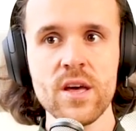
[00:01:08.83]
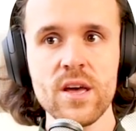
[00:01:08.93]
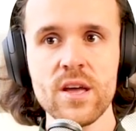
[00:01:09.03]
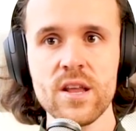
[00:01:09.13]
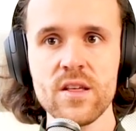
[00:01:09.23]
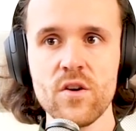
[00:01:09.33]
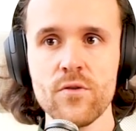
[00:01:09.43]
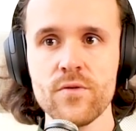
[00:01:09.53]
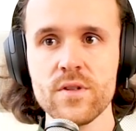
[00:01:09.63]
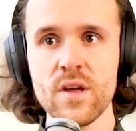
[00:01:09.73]
It is
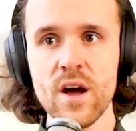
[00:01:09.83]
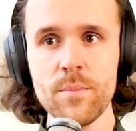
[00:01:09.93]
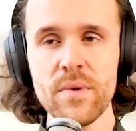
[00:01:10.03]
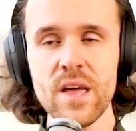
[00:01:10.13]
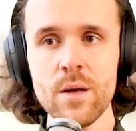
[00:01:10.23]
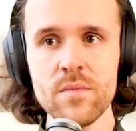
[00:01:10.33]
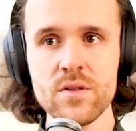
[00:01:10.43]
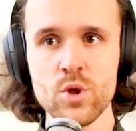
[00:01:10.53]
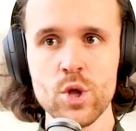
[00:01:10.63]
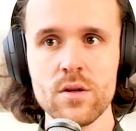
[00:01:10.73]
of type
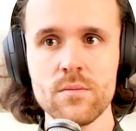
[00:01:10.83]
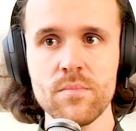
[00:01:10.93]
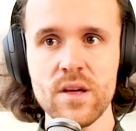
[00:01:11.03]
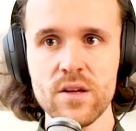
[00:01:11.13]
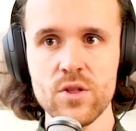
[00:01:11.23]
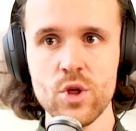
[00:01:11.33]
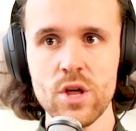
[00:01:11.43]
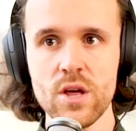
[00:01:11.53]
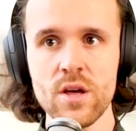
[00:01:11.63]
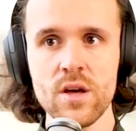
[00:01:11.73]
image
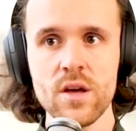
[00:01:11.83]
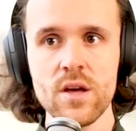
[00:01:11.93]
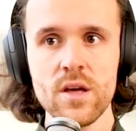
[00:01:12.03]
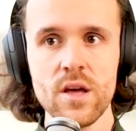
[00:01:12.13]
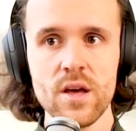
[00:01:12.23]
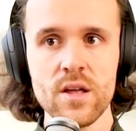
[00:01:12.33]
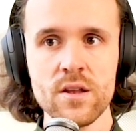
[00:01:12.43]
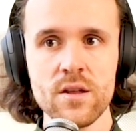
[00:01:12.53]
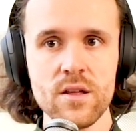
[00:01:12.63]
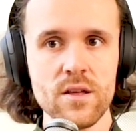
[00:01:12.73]
PNG,
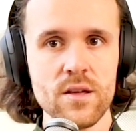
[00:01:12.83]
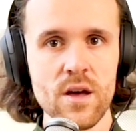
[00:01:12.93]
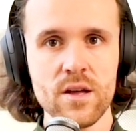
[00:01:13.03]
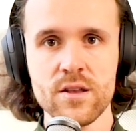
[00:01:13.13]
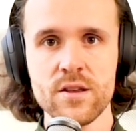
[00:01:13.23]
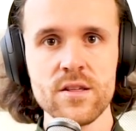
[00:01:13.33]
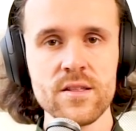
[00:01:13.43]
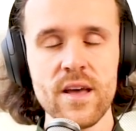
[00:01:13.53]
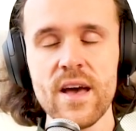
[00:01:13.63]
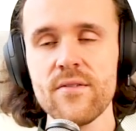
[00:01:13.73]
and yeah, it
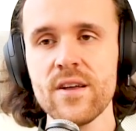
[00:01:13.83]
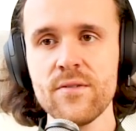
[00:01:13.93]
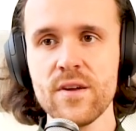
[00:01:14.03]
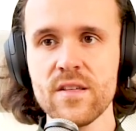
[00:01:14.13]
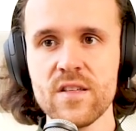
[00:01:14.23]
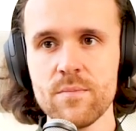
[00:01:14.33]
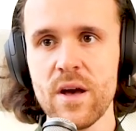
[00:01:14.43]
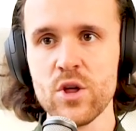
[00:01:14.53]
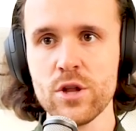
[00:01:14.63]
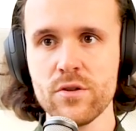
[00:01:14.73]
doesn't have anything
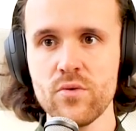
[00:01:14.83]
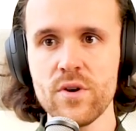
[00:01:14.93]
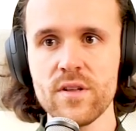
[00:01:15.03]
special to it.